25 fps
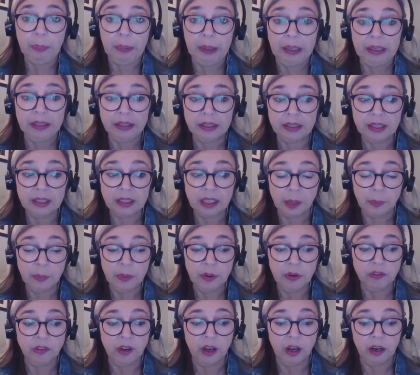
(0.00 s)
But some
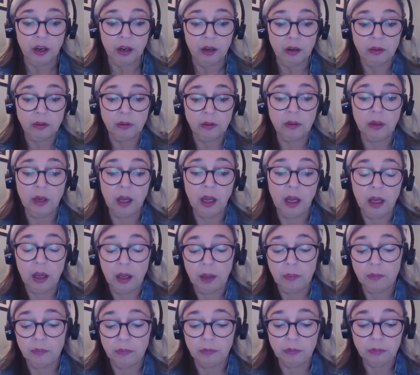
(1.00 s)
of our
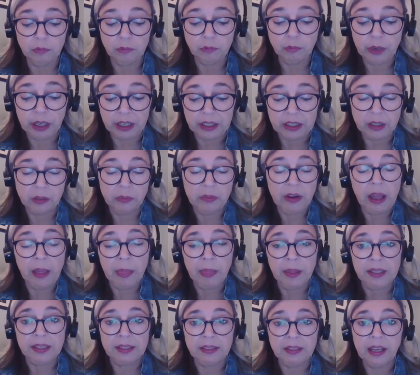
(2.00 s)
RICS
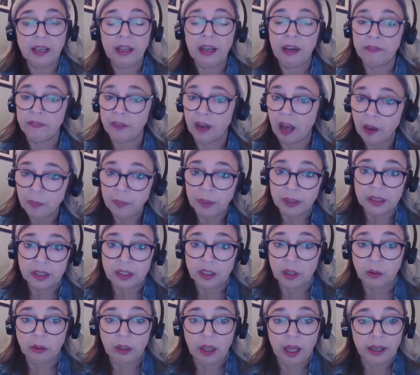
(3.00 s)
around the state have not been
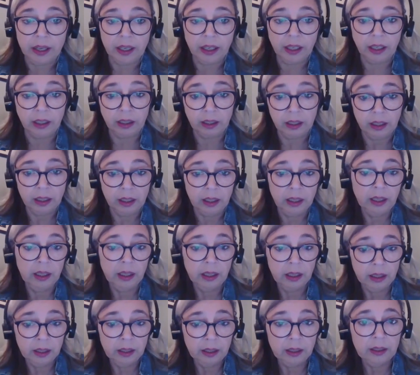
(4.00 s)
so lucky.
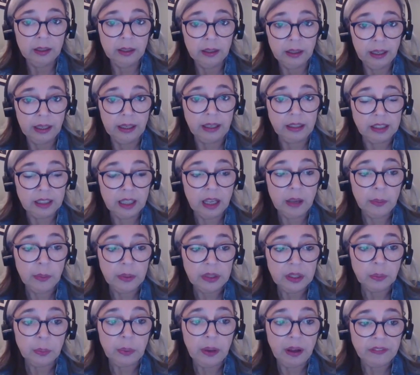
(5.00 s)
It
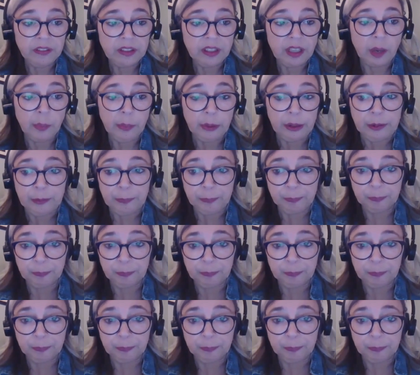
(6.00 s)
was a rough summer.